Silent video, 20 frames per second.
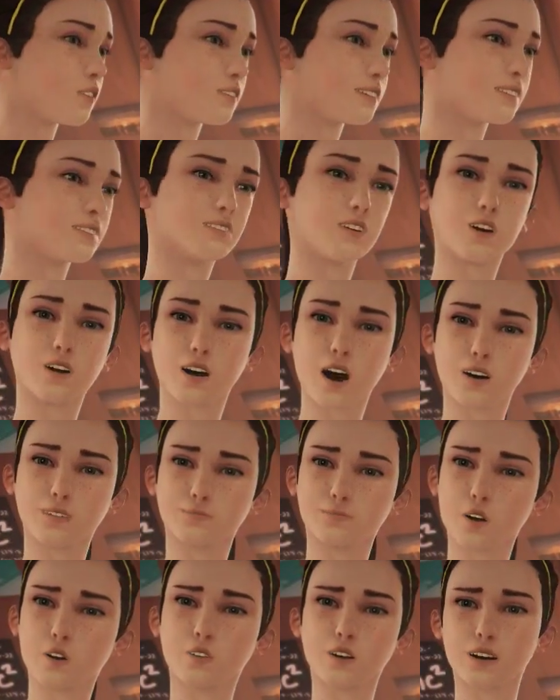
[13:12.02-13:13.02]
Not if
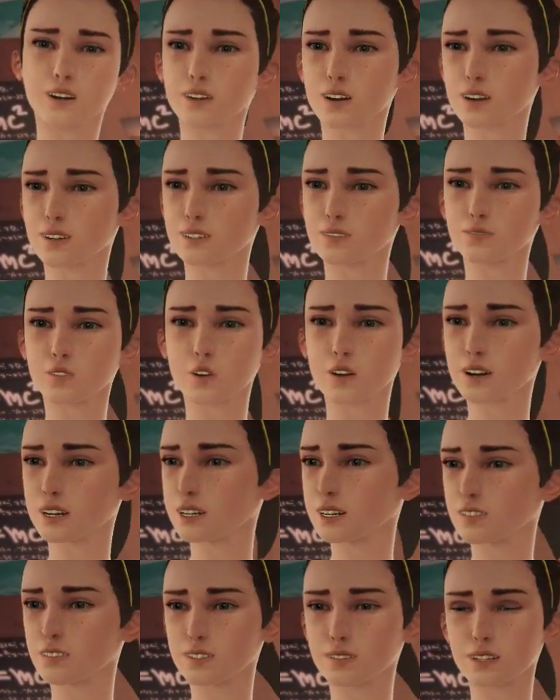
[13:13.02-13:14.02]
even close. Trash, you'll
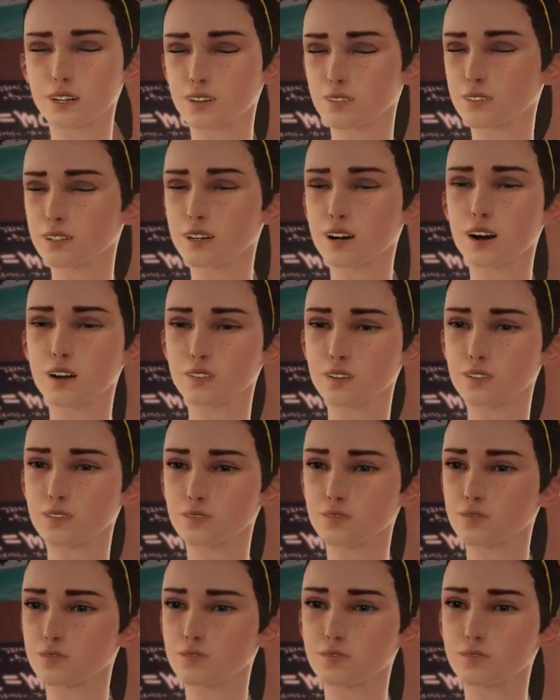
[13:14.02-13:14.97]
have to find it yourself.